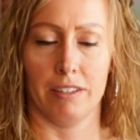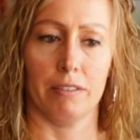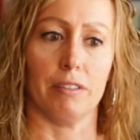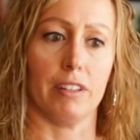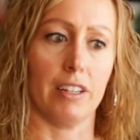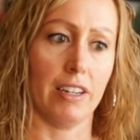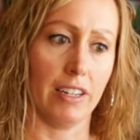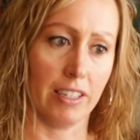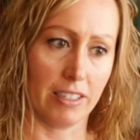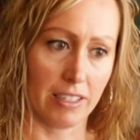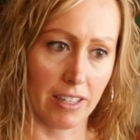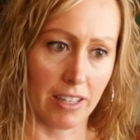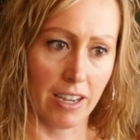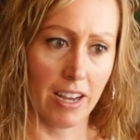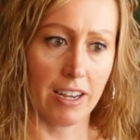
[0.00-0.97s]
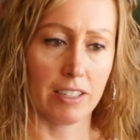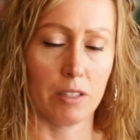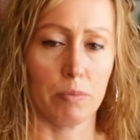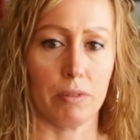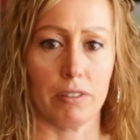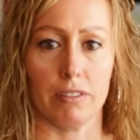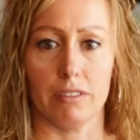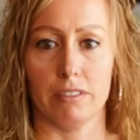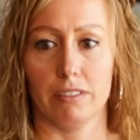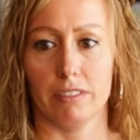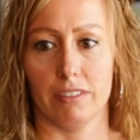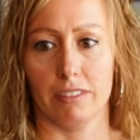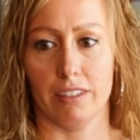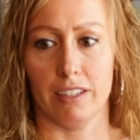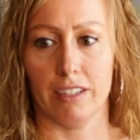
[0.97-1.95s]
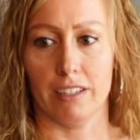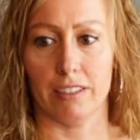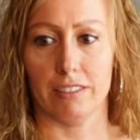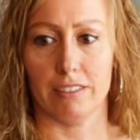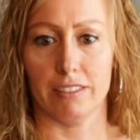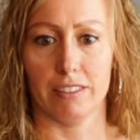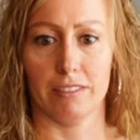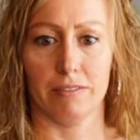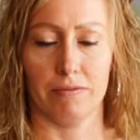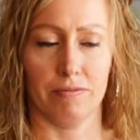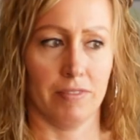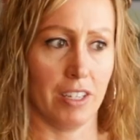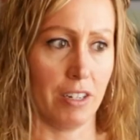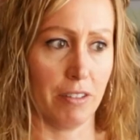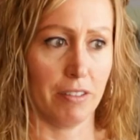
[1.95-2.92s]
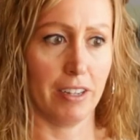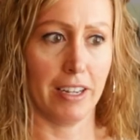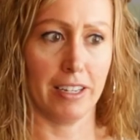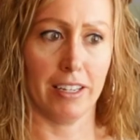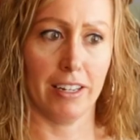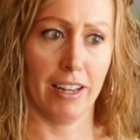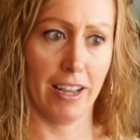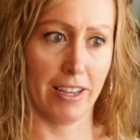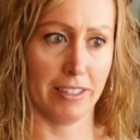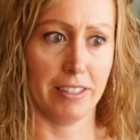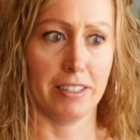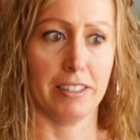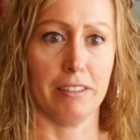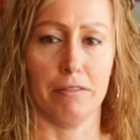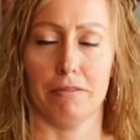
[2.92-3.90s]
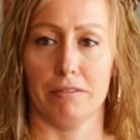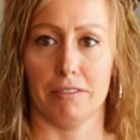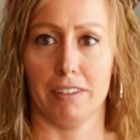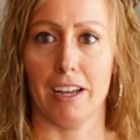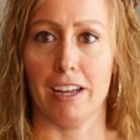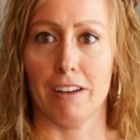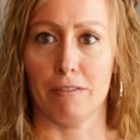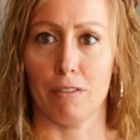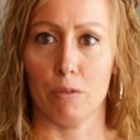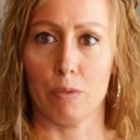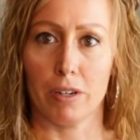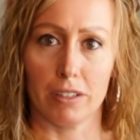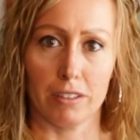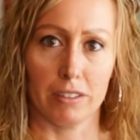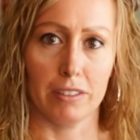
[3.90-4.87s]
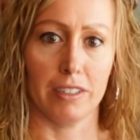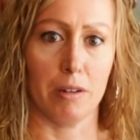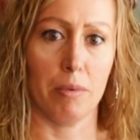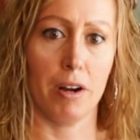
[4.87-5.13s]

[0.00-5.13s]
Well, then I get to the hospital and, you know, I get asked if I have a will and a